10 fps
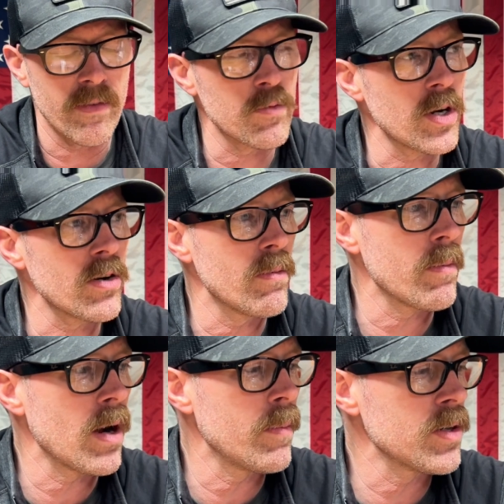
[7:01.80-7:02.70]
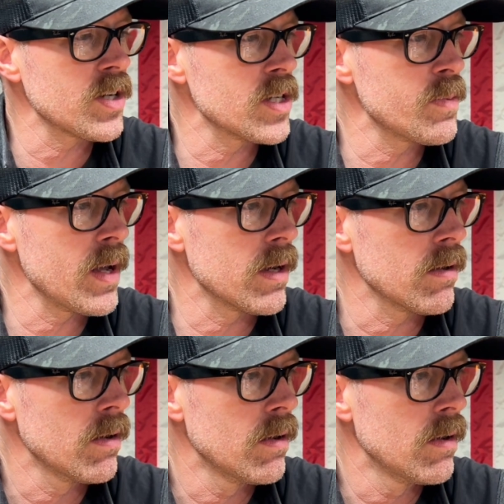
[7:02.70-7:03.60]
I'm trying to remember how much I spent.
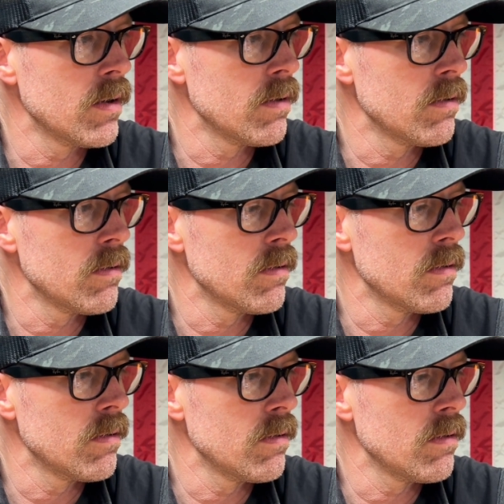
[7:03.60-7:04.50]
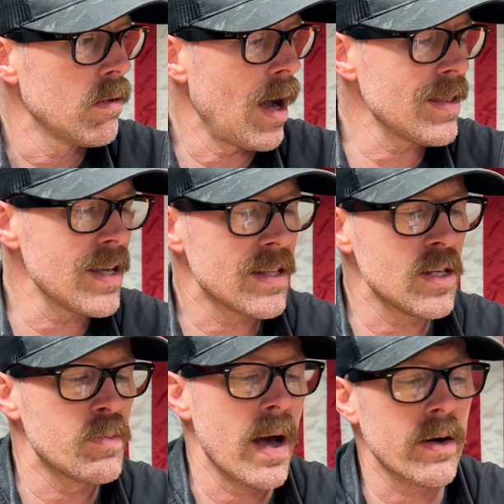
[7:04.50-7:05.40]
I think
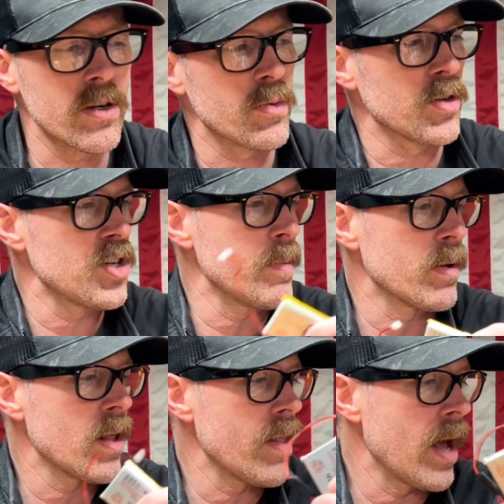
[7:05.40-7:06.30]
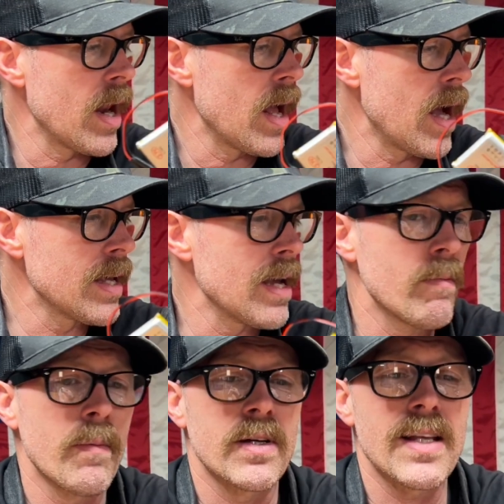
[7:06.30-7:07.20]
these batteries were cheaper than that. I can't
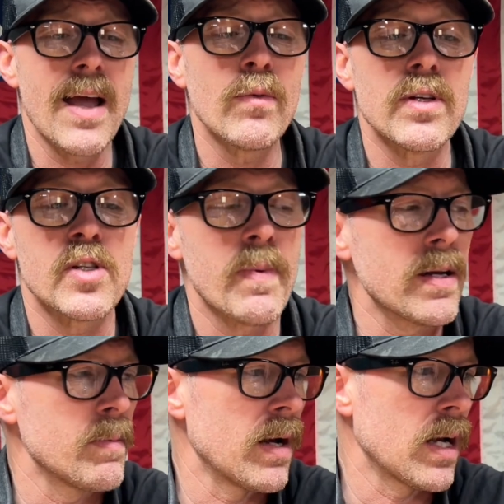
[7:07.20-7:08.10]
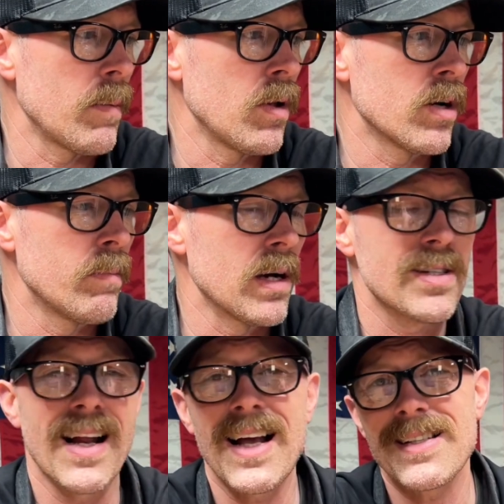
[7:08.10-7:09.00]
remember because I only spent about a couple $100
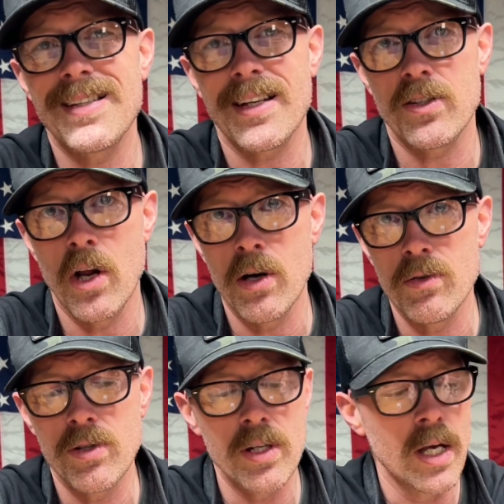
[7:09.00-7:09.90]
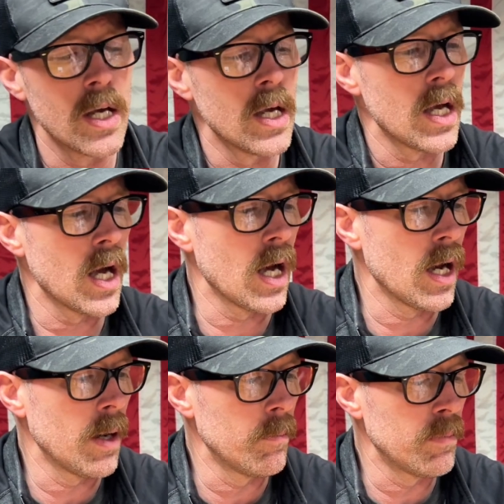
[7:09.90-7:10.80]
and I got 6 nodes.
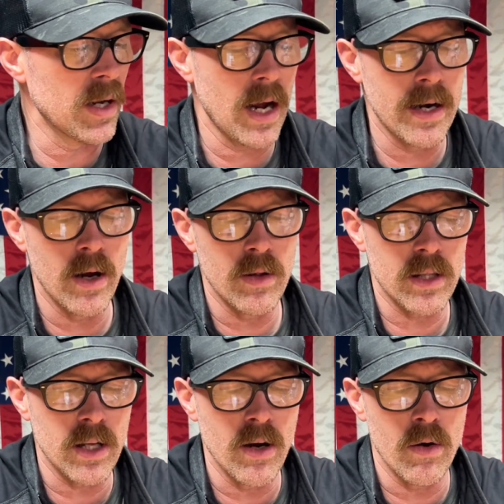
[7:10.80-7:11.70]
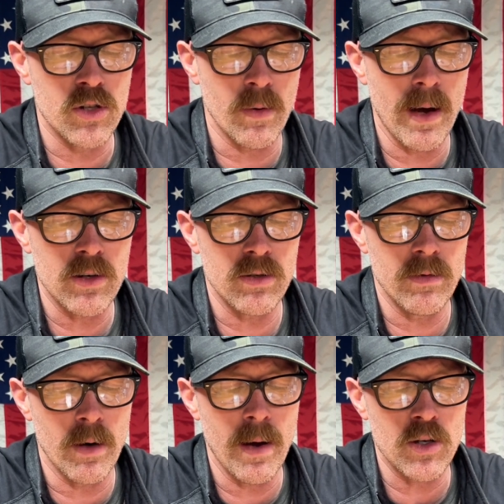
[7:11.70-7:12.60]
But I know that the nodes are about
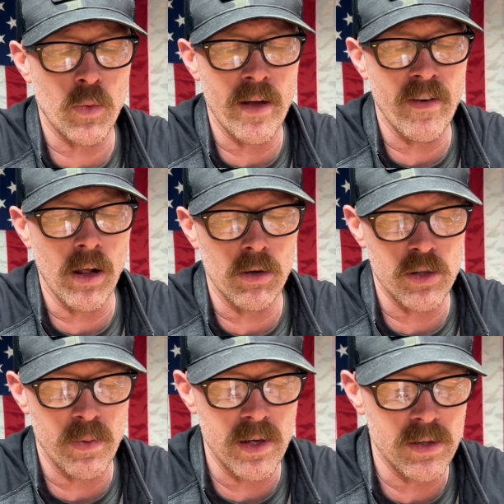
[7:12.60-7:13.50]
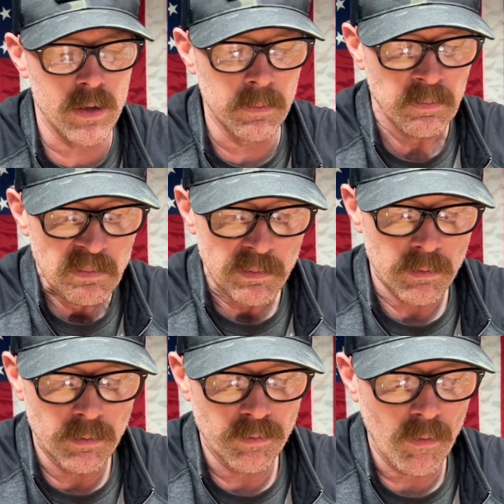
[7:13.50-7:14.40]
$25 a piece.
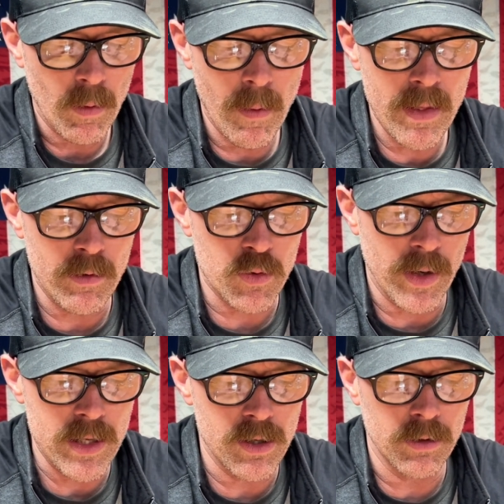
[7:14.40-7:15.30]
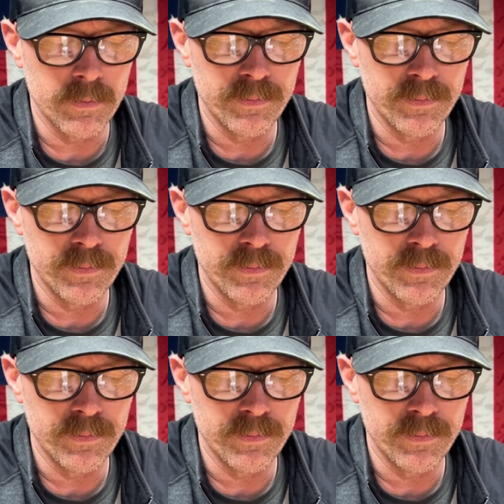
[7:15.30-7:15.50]
Maybe they were 22.